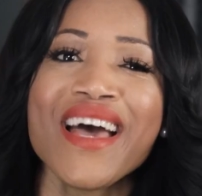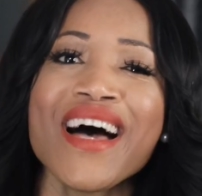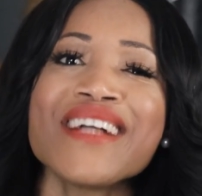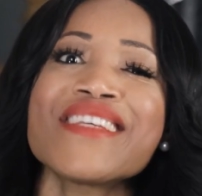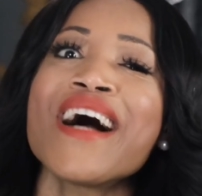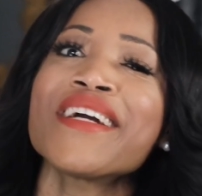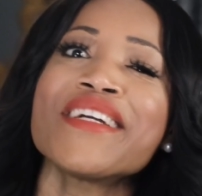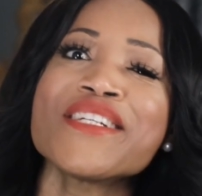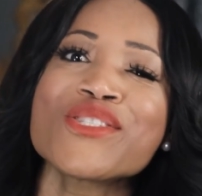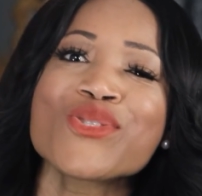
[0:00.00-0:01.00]

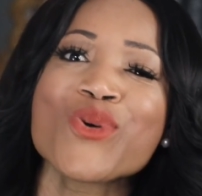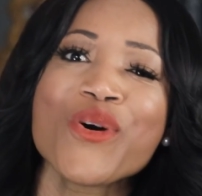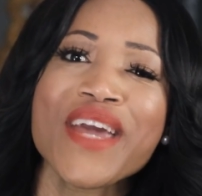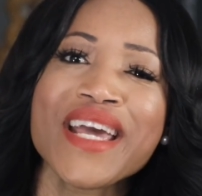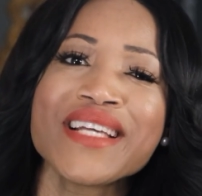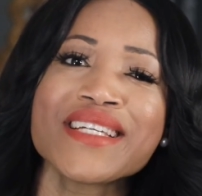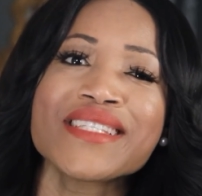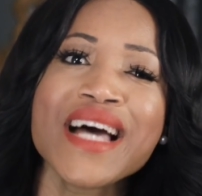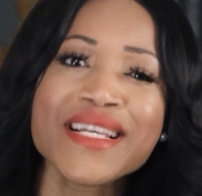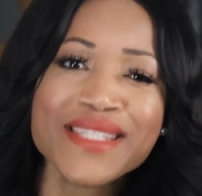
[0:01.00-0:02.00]
Atangana's story is a
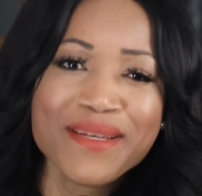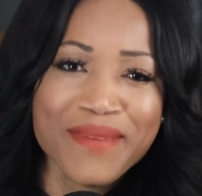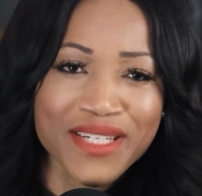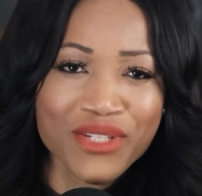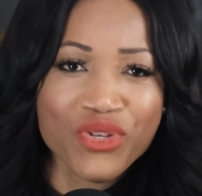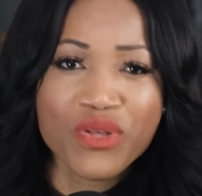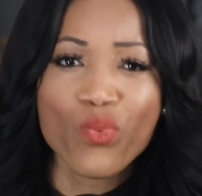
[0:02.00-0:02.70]
testament to the